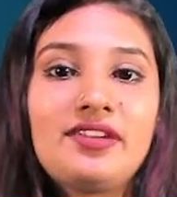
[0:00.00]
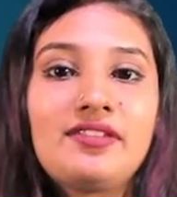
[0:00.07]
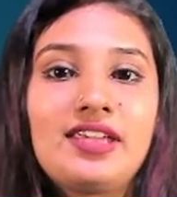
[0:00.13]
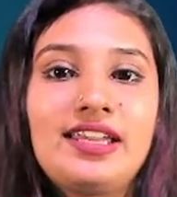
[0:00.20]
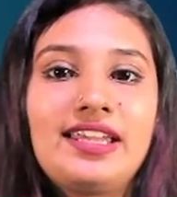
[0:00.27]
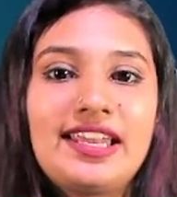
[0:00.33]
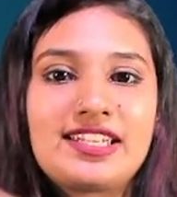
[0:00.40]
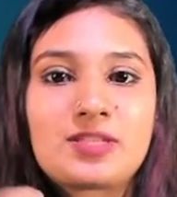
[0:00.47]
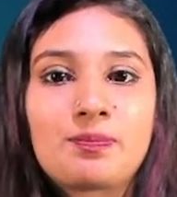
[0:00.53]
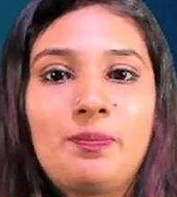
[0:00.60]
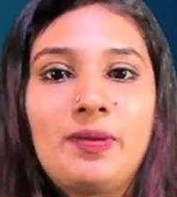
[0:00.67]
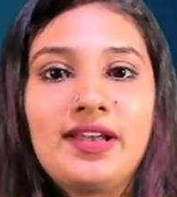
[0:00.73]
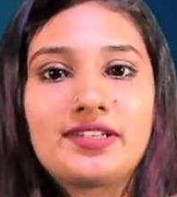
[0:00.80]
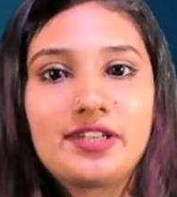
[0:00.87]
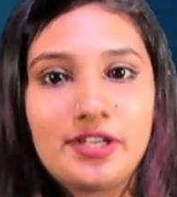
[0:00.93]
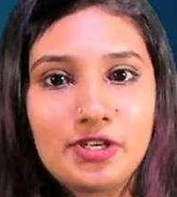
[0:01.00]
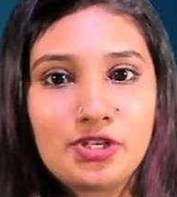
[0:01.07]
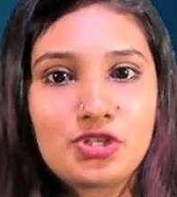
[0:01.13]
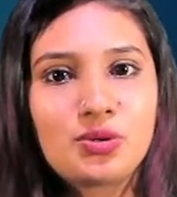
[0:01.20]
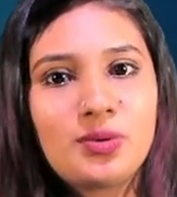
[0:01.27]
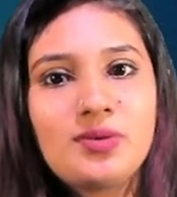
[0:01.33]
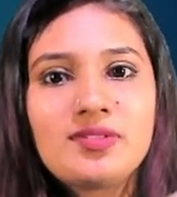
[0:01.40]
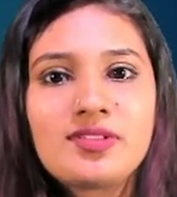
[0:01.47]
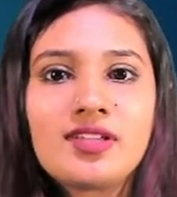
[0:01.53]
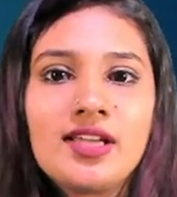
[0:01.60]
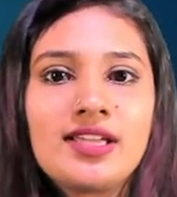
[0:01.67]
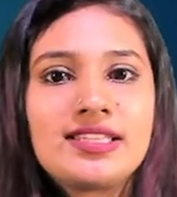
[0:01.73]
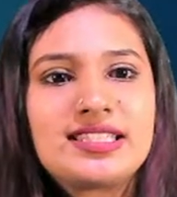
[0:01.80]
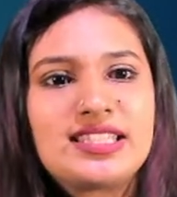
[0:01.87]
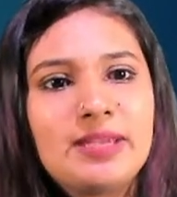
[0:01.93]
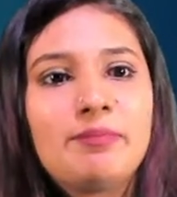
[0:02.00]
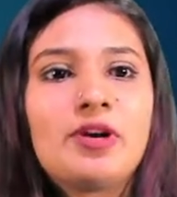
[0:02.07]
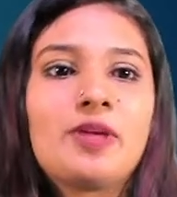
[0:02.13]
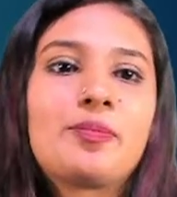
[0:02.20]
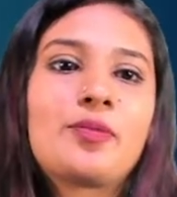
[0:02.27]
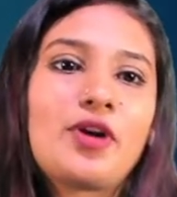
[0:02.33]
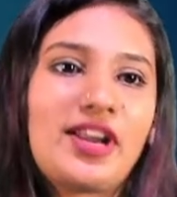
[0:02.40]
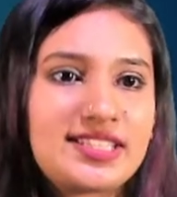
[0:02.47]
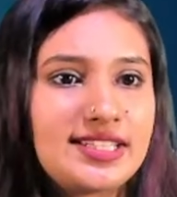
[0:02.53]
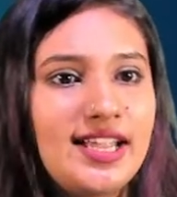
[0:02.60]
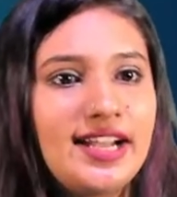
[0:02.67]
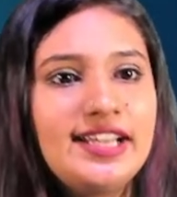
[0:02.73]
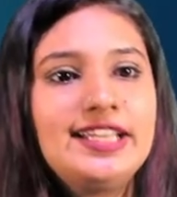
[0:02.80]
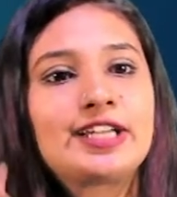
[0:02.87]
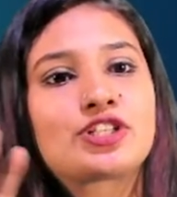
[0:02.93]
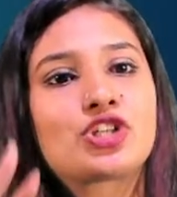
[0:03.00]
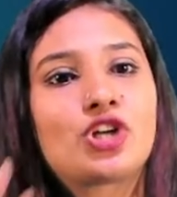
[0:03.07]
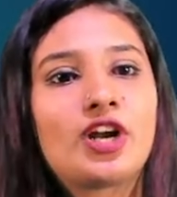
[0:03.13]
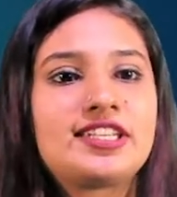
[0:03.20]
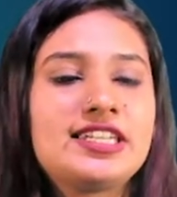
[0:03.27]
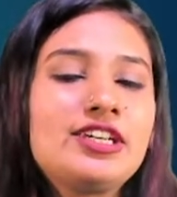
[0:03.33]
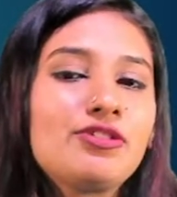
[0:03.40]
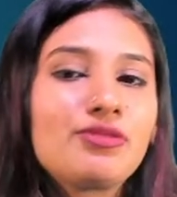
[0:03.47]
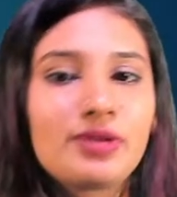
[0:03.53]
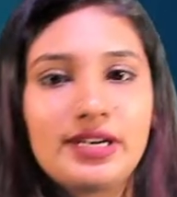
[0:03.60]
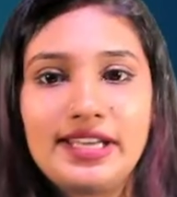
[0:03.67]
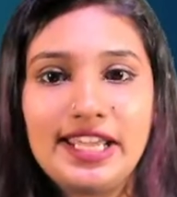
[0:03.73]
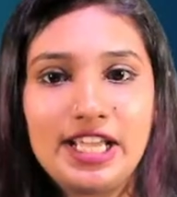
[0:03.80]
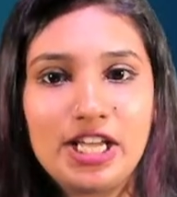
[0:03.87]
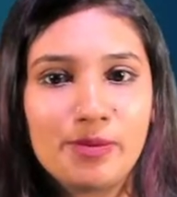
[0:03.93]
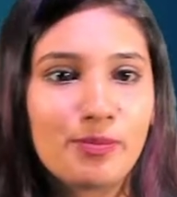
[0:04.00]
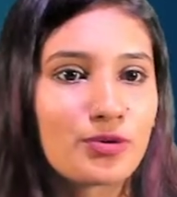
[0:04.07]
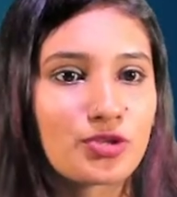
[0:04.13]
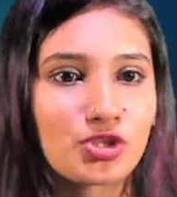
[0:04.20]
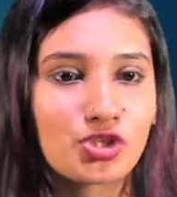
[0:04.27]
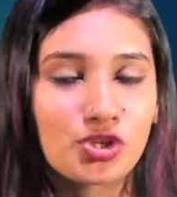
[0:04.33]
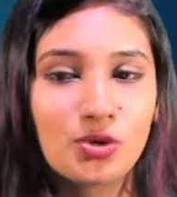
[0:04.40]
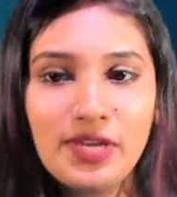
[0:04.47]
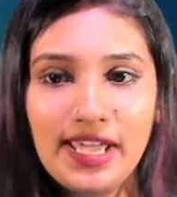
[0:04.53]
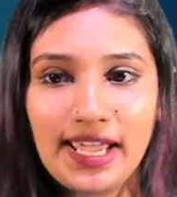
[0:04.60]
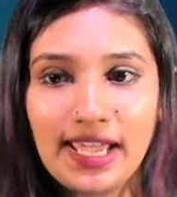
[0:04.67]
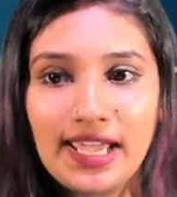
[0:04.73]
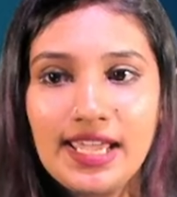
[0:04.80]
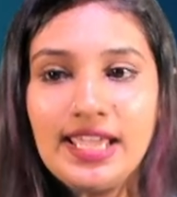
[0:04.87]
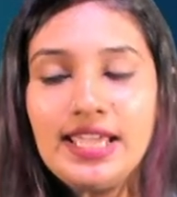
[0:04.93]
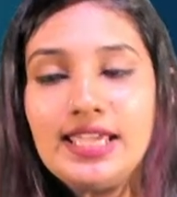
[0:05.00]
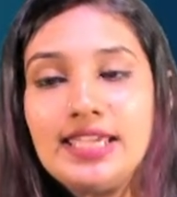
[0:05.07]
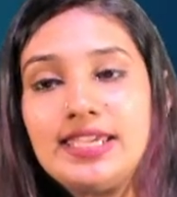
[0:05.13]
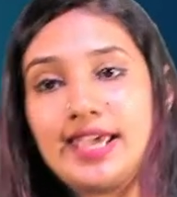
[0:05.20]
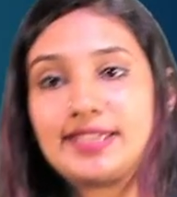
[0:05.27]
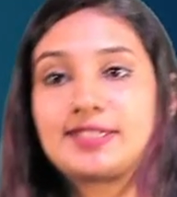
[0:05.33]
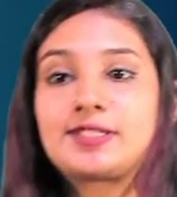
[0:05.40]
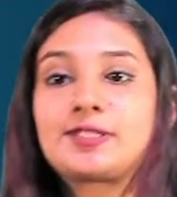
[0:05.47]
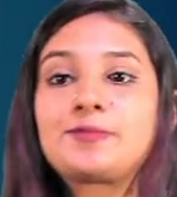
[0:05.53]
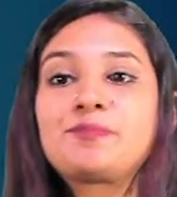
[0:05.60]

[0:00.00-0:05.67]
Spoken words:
it gets splitted into simpler products. So that is electrolytic decomposition. Okay. Yes.